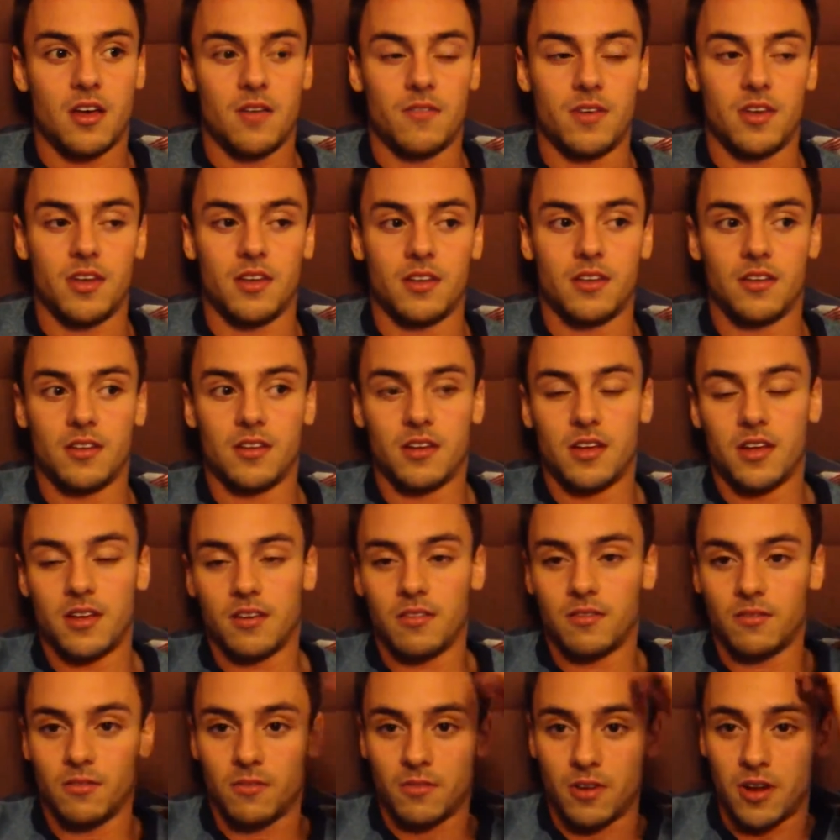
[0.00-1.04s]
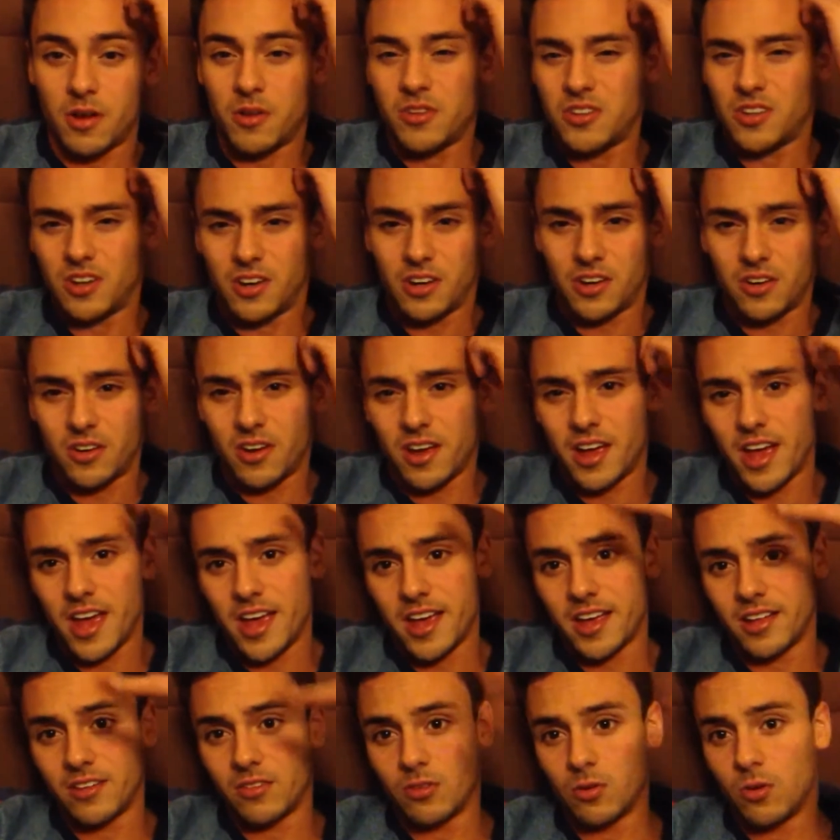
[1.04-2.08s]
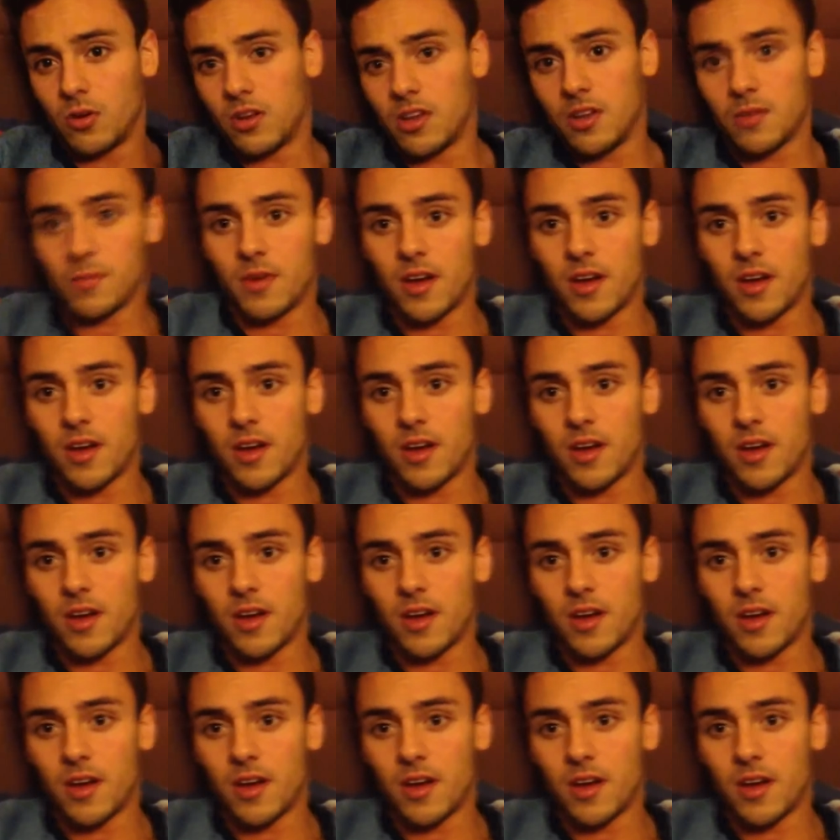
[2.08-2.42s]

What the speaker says: I mean, like when I was younger, I hated talking